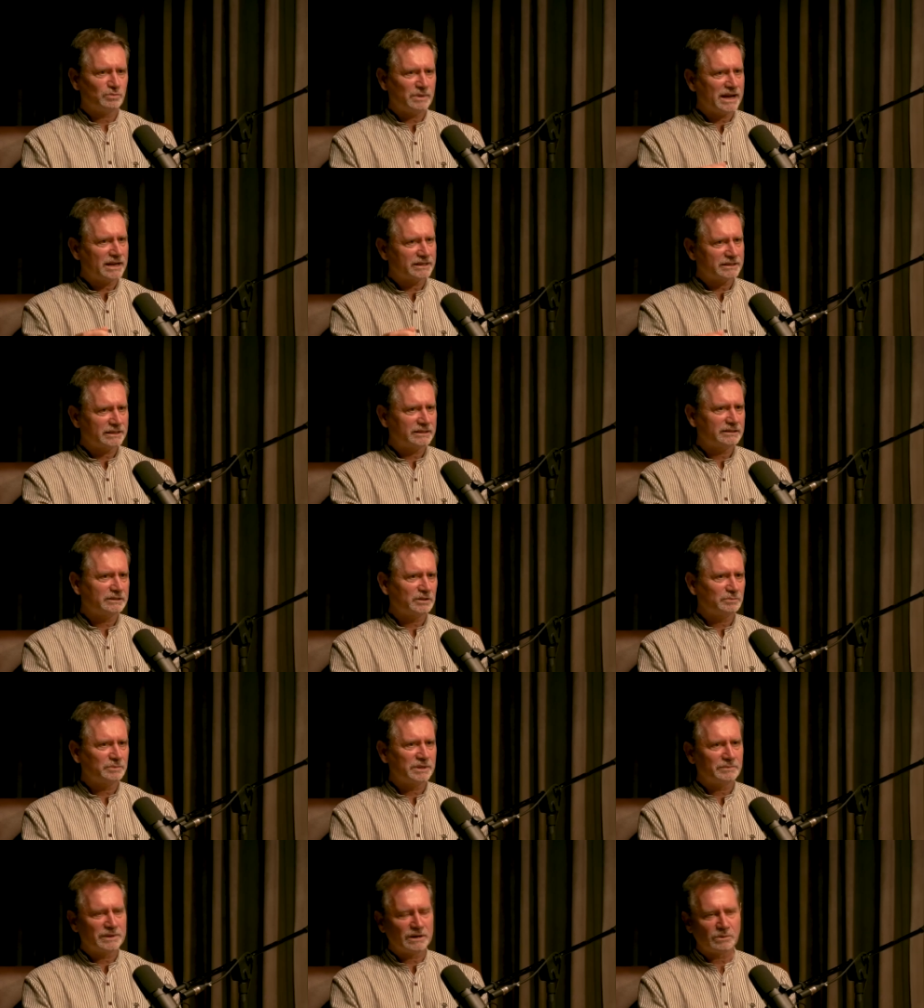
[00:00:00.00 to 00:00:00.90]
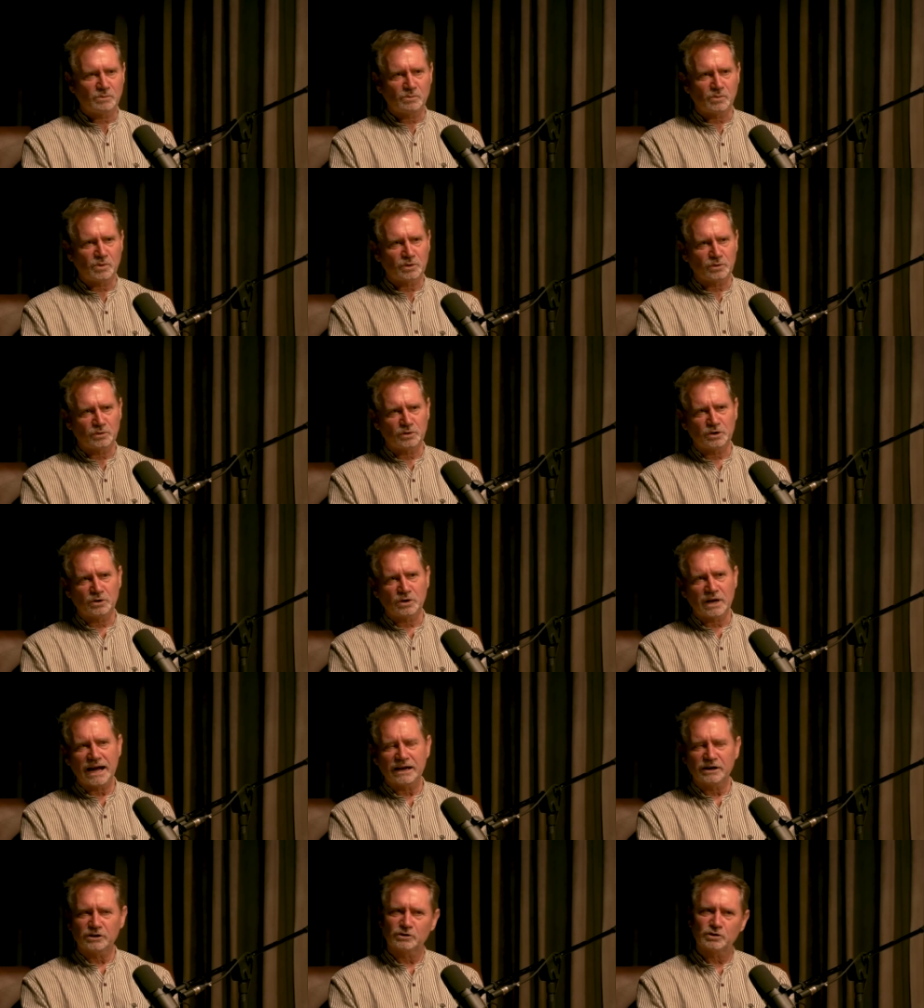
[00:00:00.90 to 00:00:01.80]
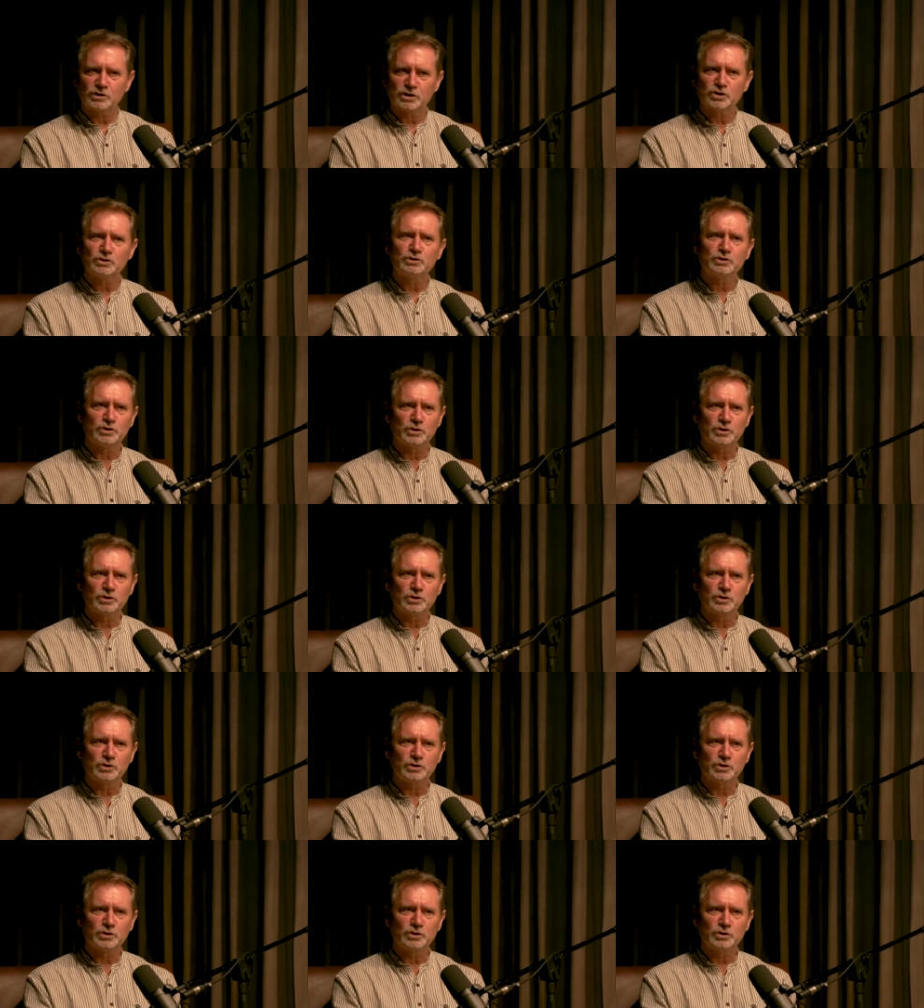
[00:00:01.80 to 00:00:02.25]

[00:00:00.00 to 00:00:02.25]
about a little bit about what you kind of should